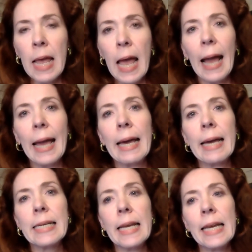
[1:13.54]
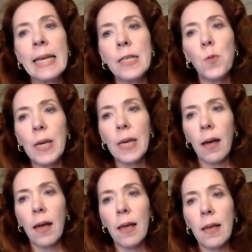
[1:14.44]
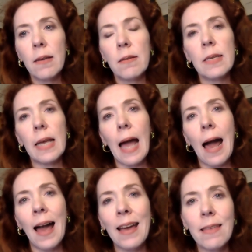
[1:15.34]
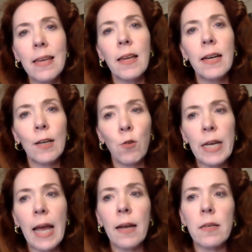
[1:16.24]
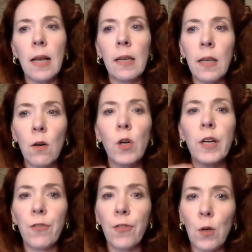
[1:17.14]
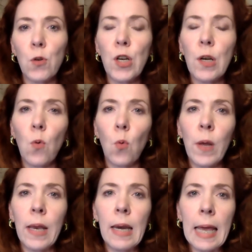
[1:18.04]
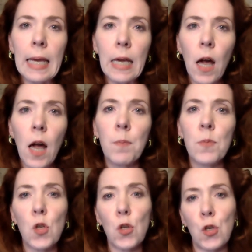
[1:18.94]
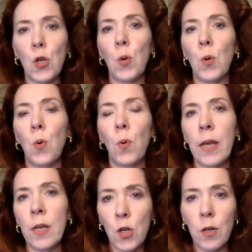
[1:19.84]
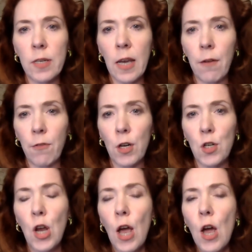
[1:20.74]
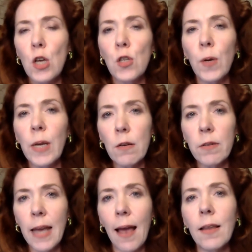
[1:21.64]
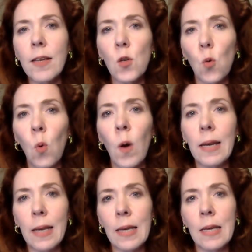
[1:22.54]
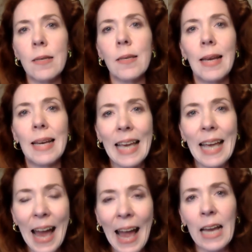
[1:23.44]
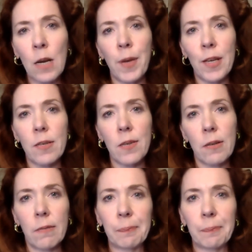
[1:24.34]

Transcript: And it's because I think that it creates a little confusion when it comes to insurance coverage. So can you tell us what is cannabis?